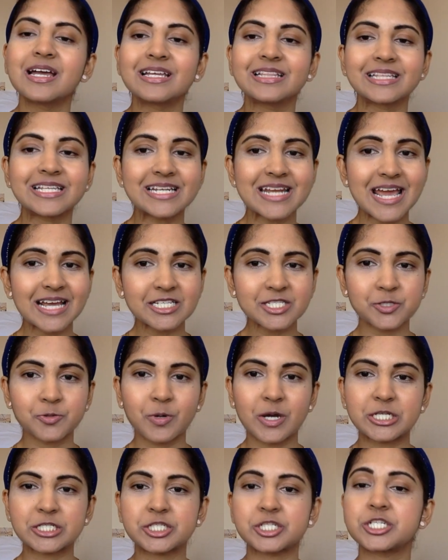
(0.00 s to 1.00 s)
The next
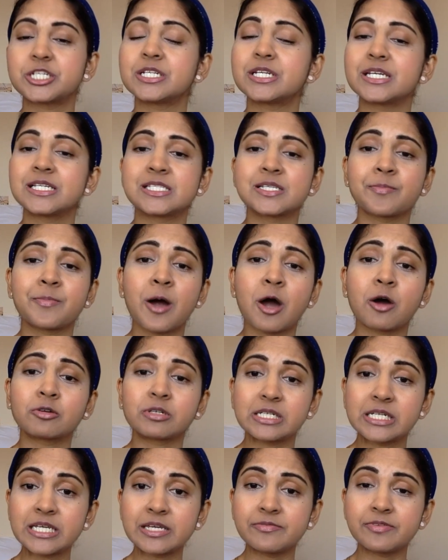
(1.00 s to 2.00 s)
question is about
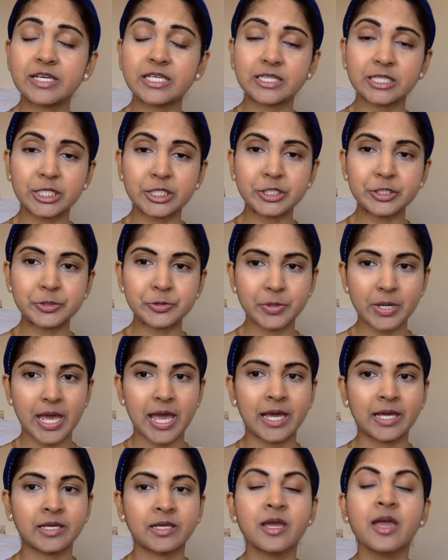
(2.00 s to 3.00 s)
leaving the
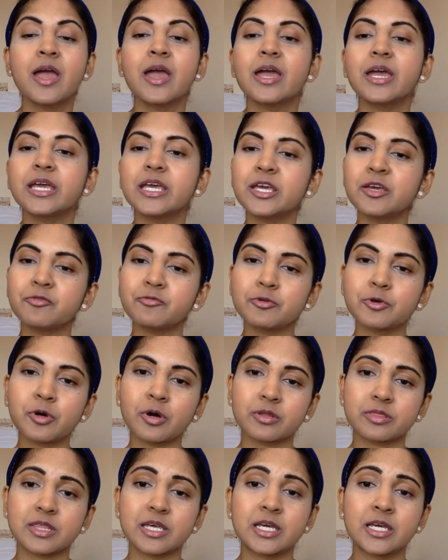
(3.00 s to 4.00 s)
UK. If you
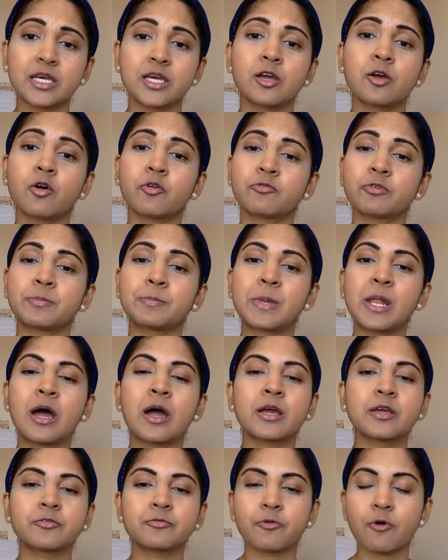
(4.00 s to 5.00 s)
are thinking of
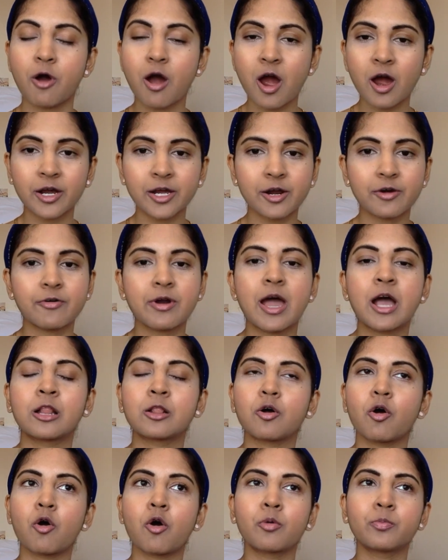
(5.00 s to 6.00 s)
applying for IRL
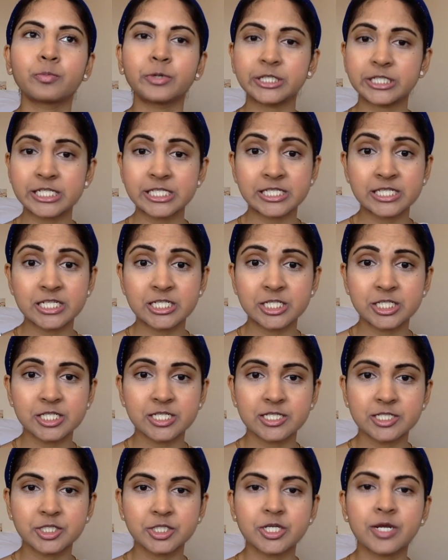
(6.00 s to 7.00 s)
or British
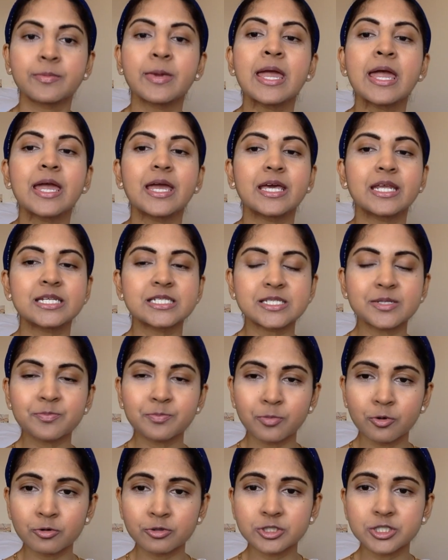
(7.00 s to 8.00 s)
citizenship, it is
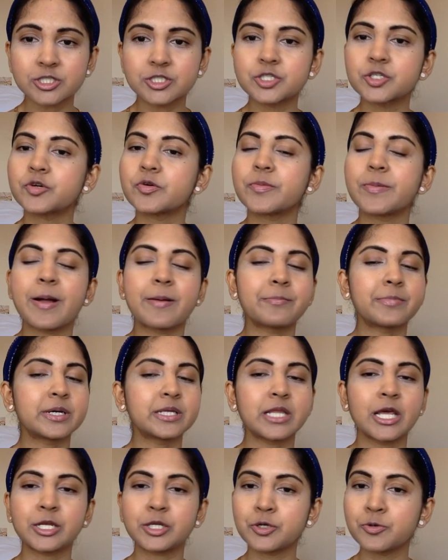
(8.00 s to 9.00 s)
important to remember
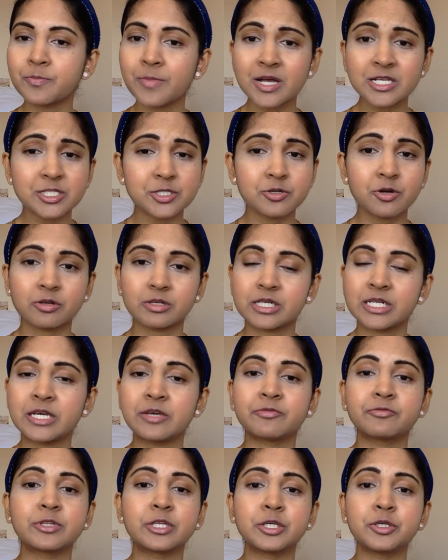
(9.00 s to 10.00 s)
that you must not
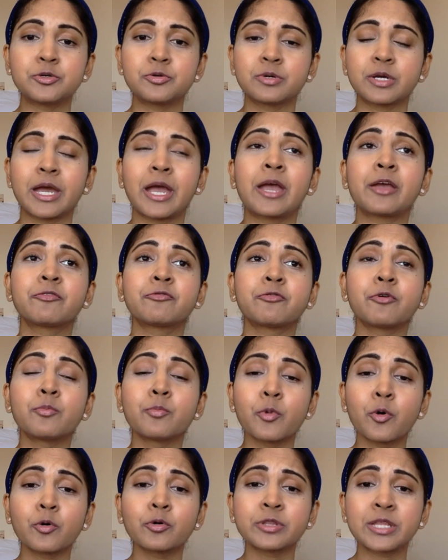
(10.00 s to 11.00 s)
leave the UK for
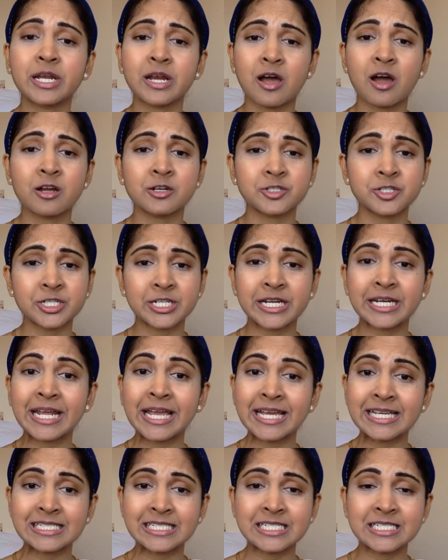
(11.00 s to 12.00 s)
more than
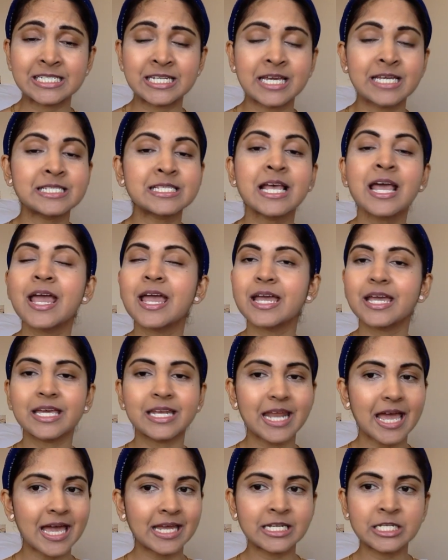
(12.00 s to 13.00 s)
180 days in
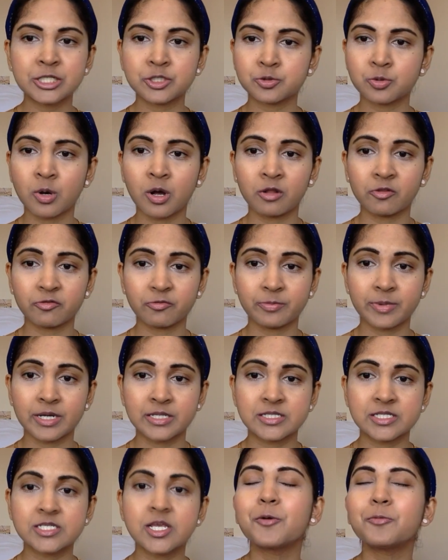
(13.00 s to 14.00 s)
any 12
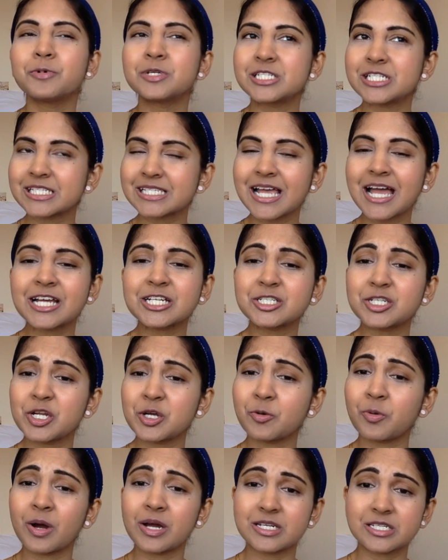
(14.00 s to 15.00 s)
months, which is actually
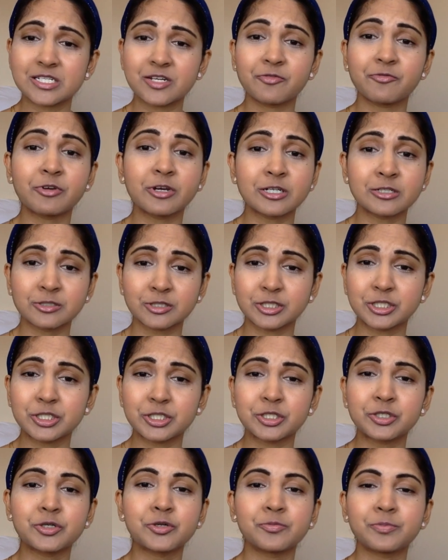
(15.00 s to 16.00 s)
quite difficult to
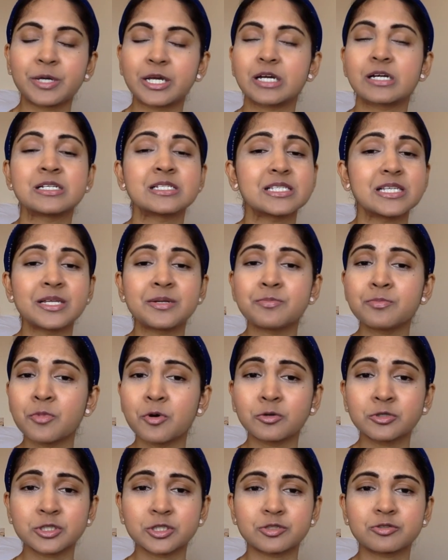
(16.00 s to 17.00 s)
do because in
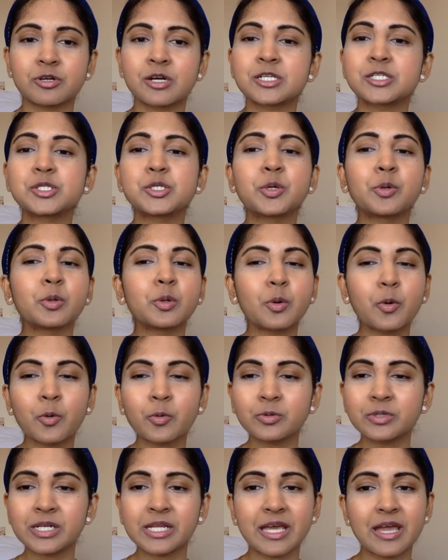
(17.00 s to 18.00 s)
most trusts you will
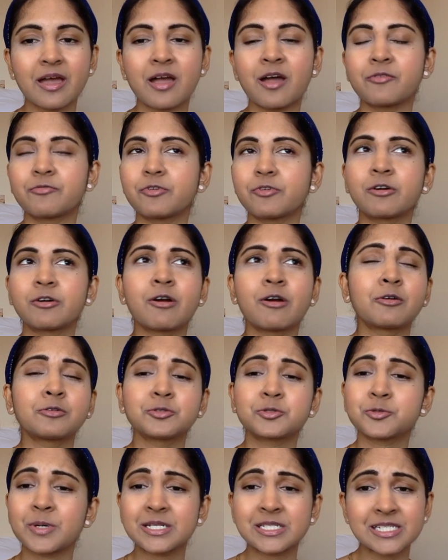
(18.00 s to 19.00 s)
only have around
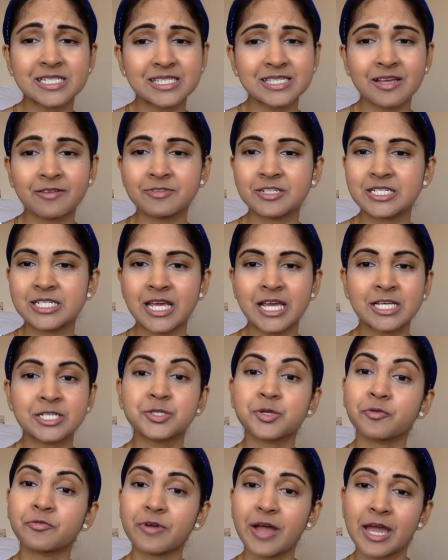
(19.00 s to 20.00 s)
27 days
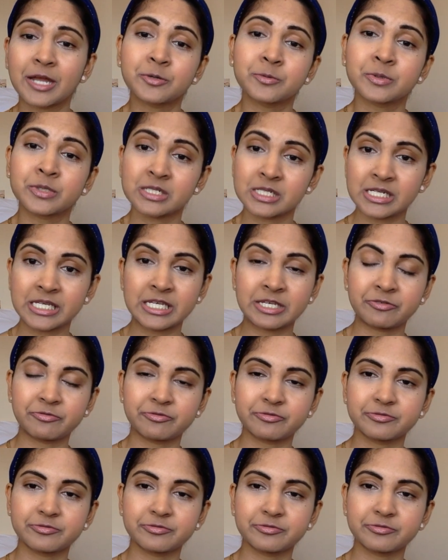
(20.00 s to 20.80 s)
of annual leave.